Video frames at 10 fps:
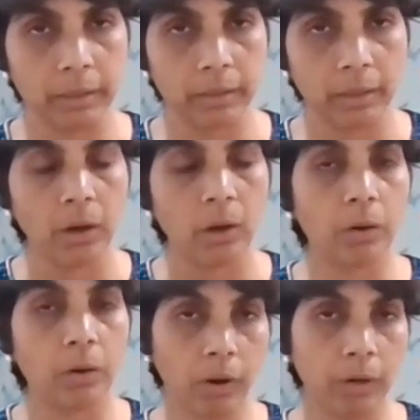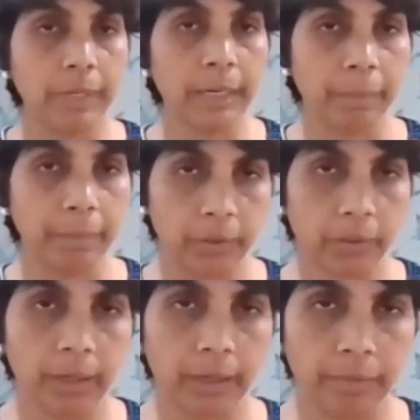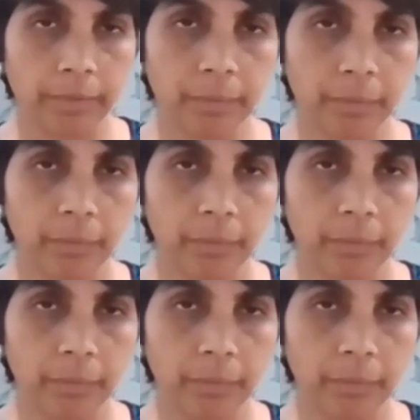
else, or what we appear to have.